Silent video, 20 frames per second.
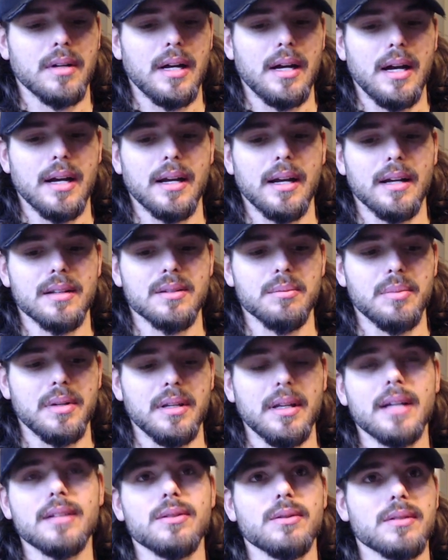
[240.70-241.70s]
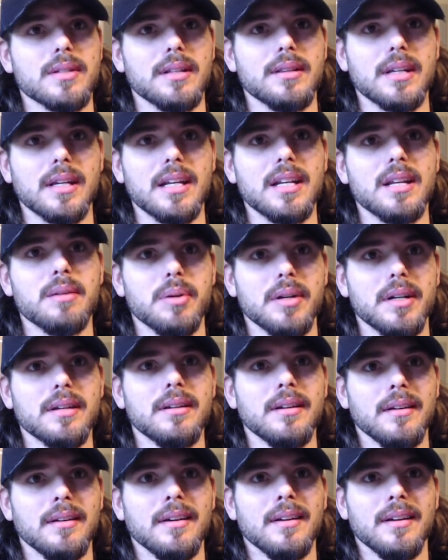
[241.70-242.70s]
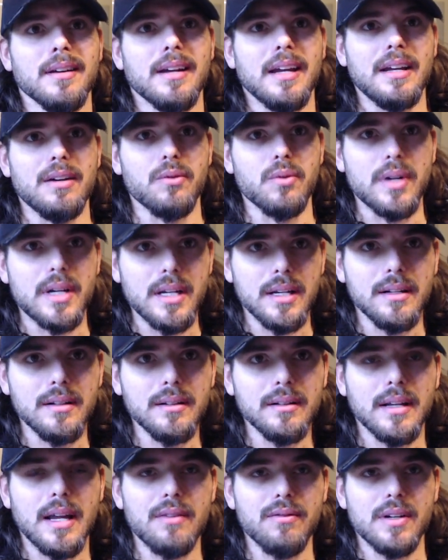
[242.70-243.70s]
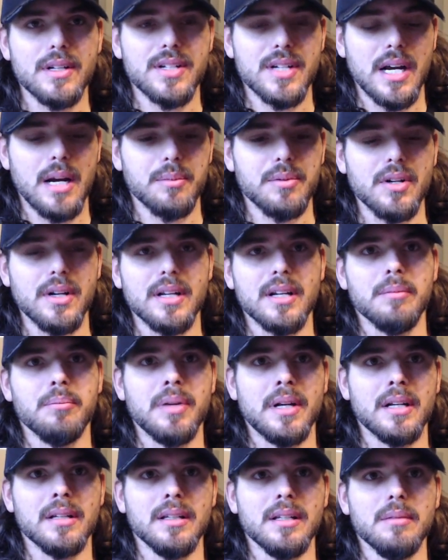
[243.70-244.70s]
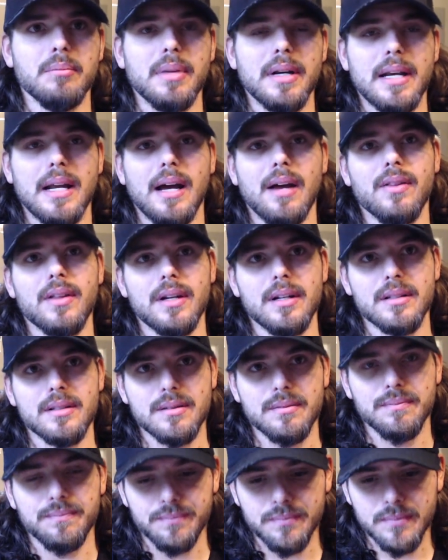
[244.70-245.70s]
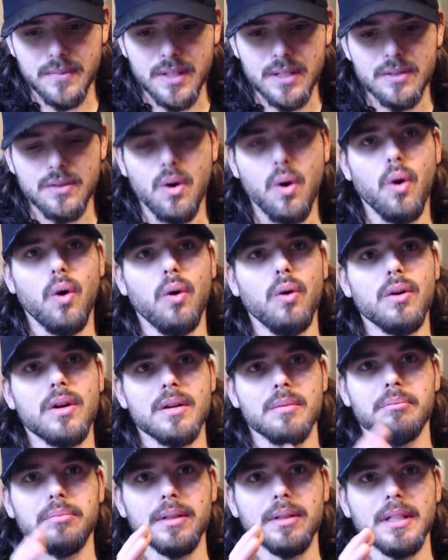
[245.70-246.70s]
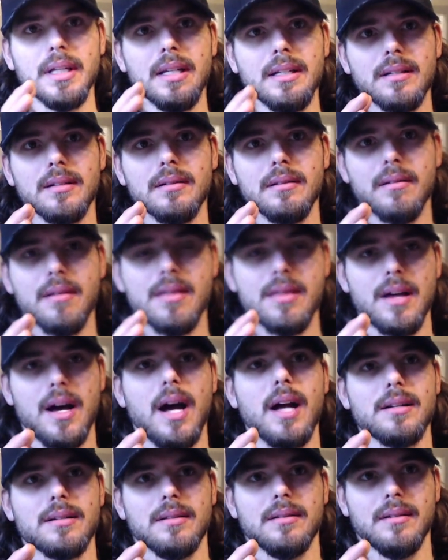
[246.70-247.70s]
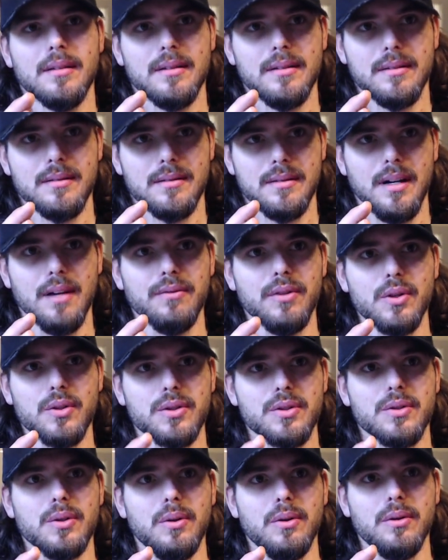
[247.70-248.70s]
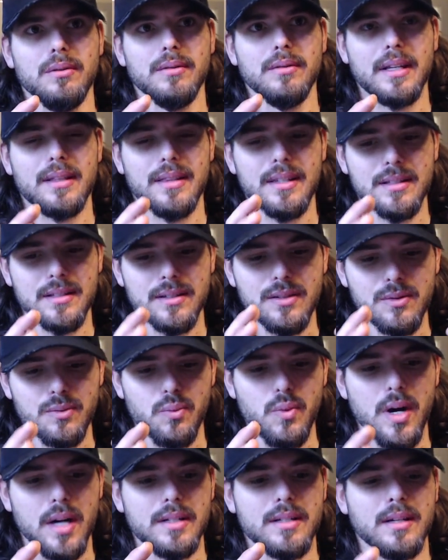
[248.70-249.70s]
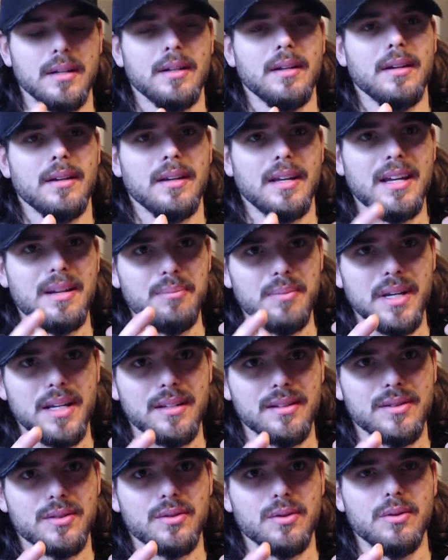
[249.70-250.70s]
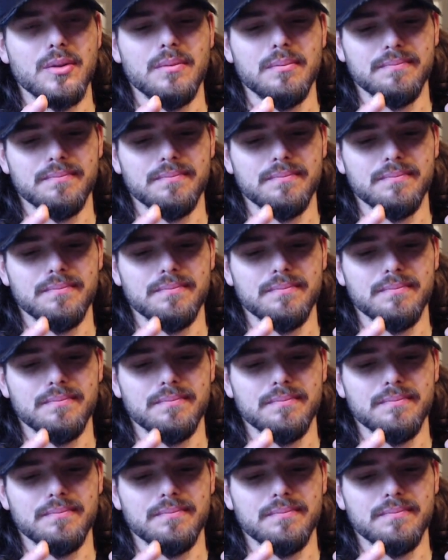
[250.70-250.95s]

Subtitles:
I got to be, as you said, the guinea pig and read every chapter independently. But now that it's this whole complete thought of your soul, like this is what it means to